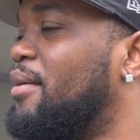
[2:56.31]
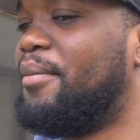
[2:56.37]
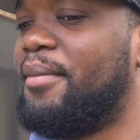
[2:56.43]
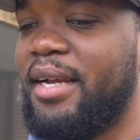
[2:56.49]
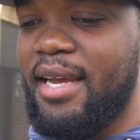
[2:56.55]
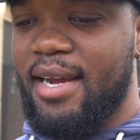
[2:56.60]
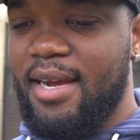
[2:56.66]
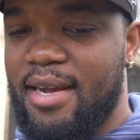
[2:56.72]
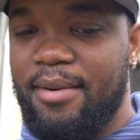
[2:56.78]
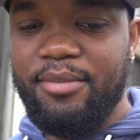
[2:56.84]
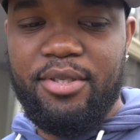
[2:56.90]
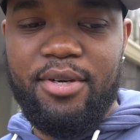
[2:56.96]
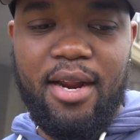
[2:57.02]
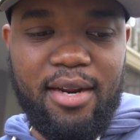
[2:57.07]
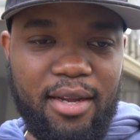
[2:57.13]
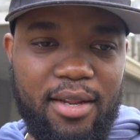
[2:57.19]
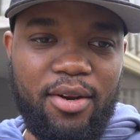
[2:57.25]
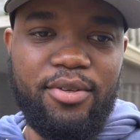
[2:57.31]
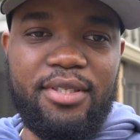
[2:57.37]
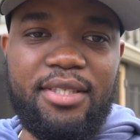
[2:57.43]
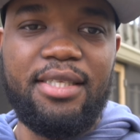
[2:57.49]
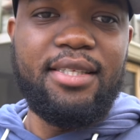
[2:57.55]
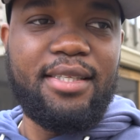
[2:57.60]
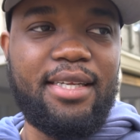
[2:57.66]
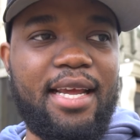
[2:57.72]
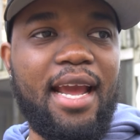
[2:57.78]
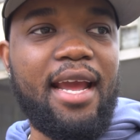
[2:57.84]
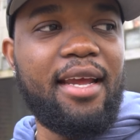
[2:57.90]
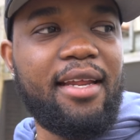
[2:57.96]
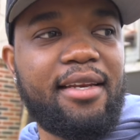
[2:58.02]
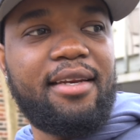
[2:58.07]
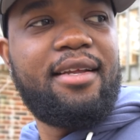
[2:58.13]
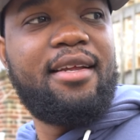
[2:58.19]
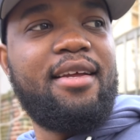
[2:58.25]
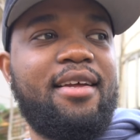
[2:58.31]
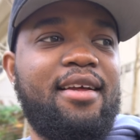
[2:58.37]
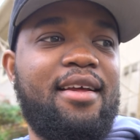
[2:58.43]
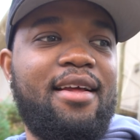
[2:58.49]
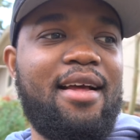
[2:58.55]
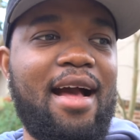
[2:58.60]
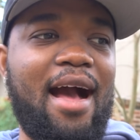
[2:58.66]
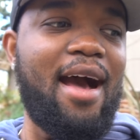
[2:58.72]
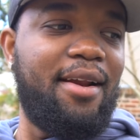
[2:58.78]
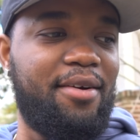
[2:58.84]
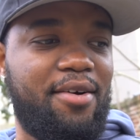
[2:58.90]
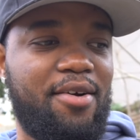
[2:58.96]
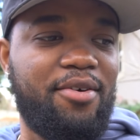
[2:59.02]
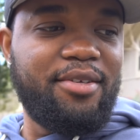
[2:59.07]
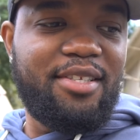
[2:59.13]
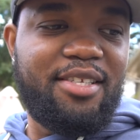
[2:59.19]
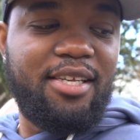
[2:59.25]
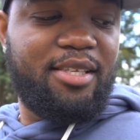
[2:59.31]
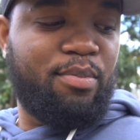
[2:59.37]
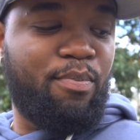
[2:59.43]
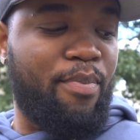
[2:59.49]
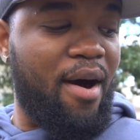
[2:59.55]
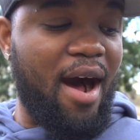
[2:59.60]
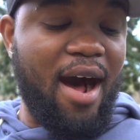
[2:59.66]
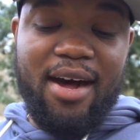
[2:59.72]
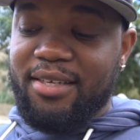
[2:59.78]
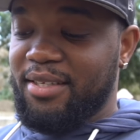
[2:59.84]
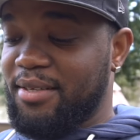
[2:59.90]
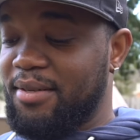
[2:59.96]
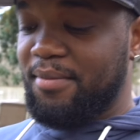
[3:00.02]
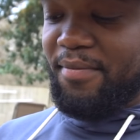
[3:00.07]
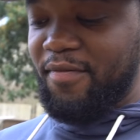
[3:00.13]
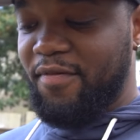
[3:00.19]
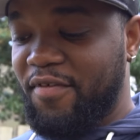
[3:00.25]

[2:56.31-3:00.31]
But yeah, I'm trying to close this gate. I don't know, it's this possum